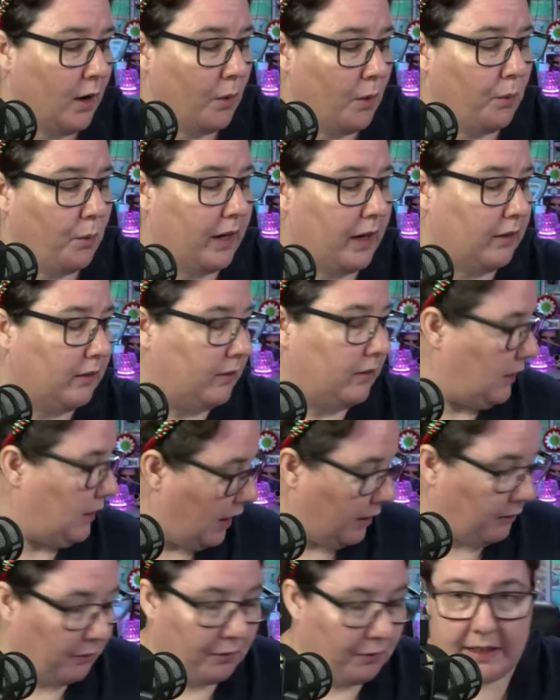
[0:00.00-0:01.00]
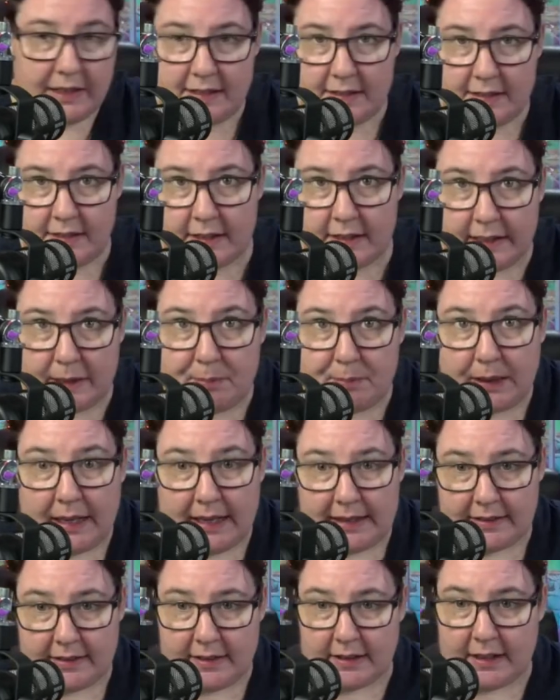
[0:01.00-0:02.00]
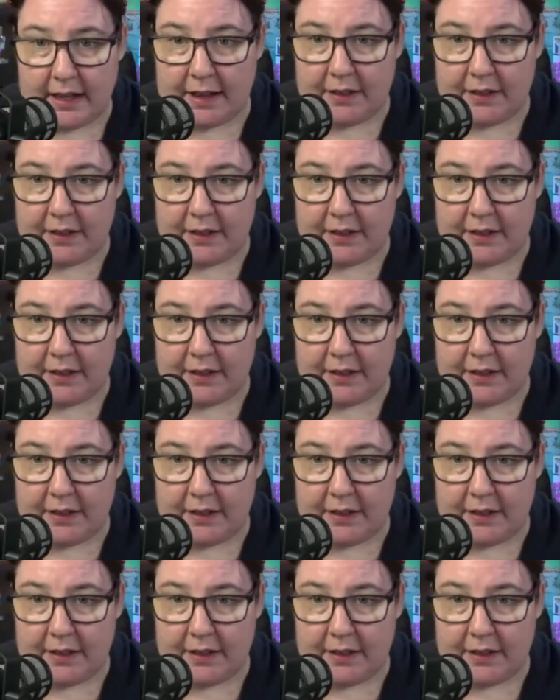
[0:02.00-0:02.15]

Well, I recently placed another